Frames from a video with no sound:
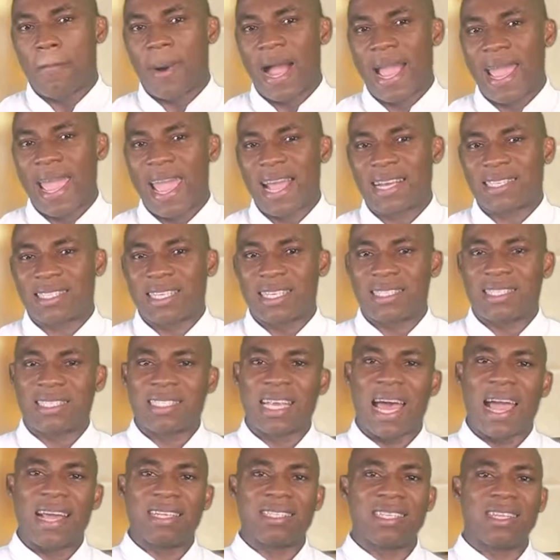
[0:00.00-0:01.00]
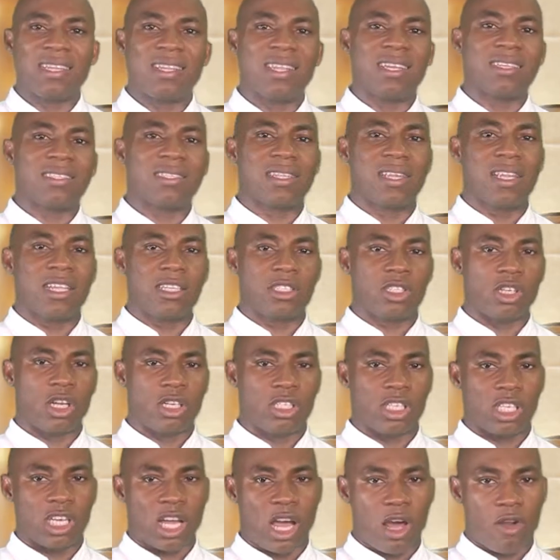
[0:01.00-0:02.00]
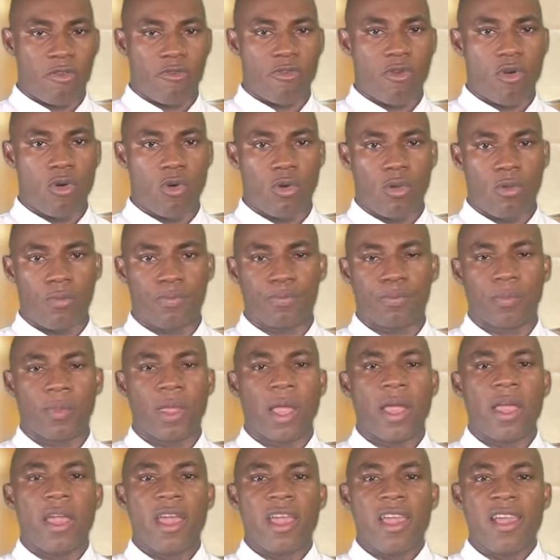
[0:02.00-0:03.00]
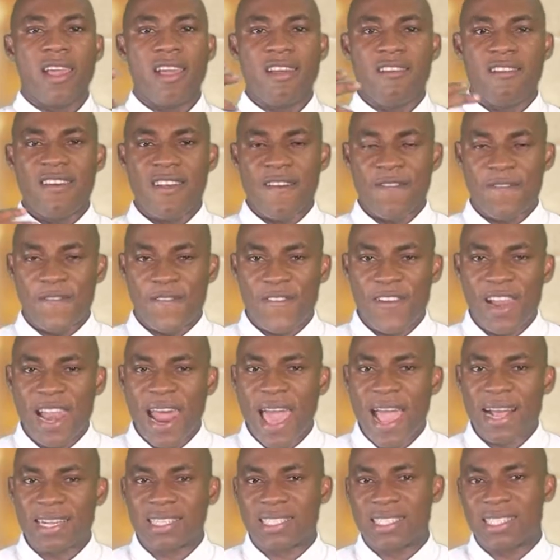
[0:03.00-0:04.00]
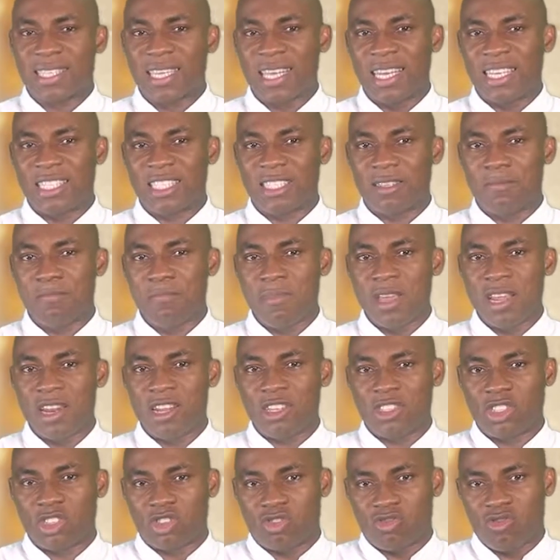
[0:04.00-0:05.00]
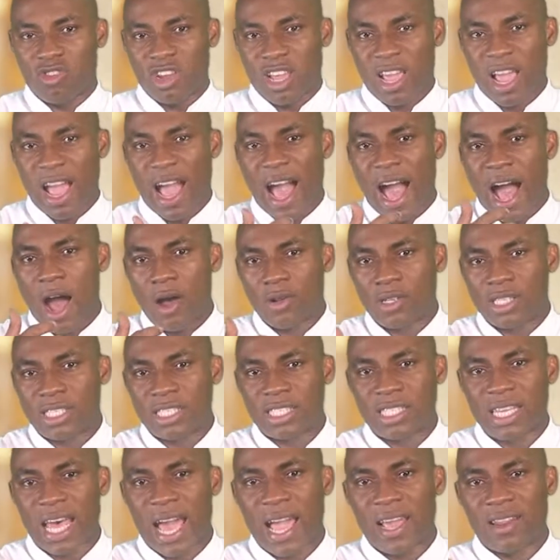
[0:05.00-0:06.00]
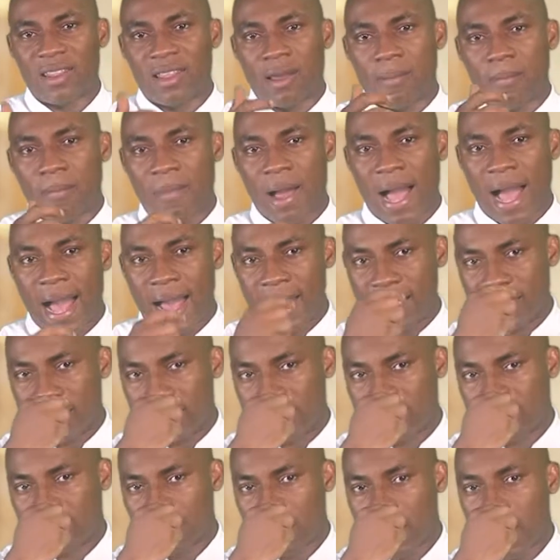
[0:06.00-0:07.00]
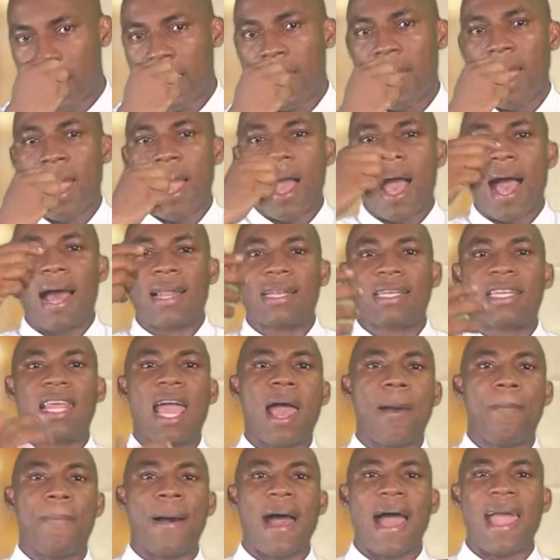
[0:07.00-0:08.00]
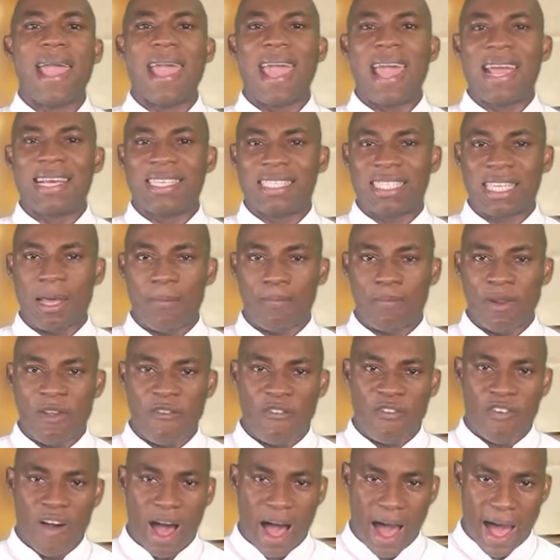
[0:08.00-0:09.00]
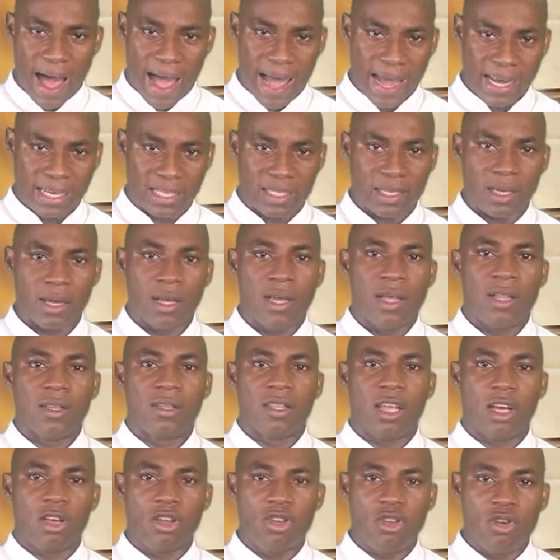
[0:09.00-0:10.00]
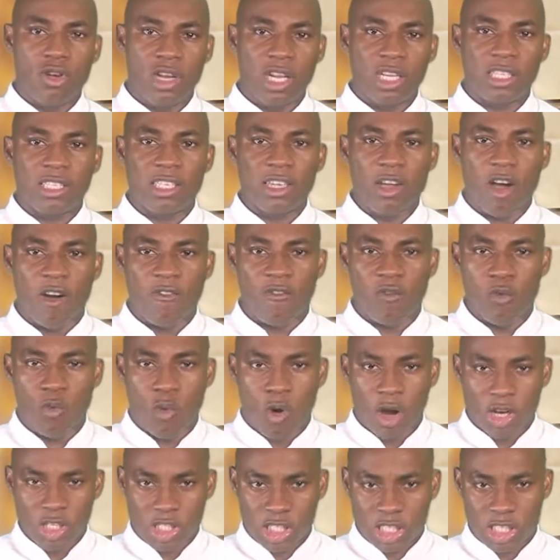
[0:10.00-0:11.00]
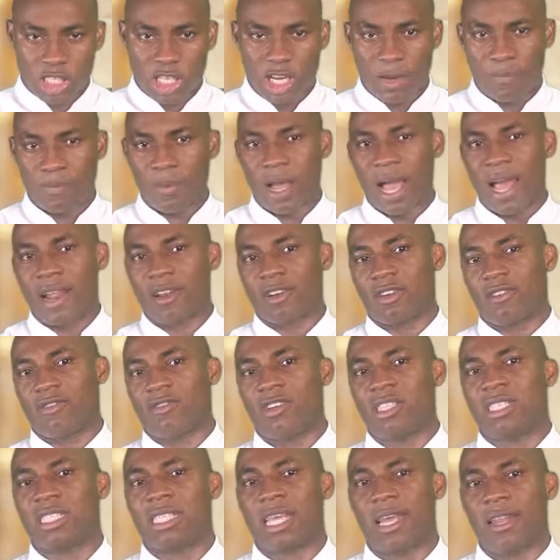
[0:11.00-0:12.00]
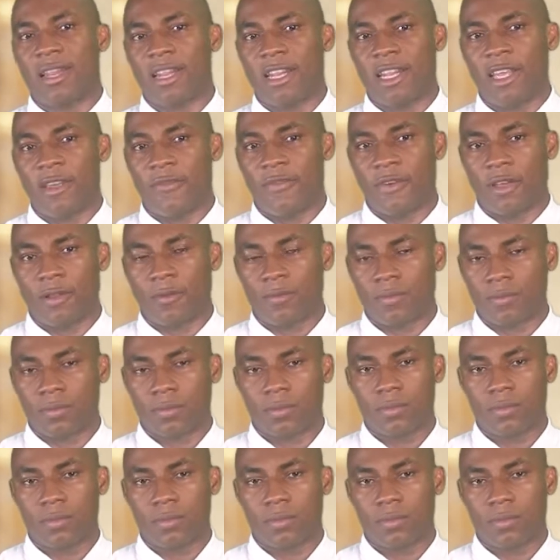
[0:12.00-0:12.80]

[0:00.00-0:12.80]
By exercising this liturgical role, he reflects his ministry outside the Mass and thereby exemplified the unity of worship and Christian living.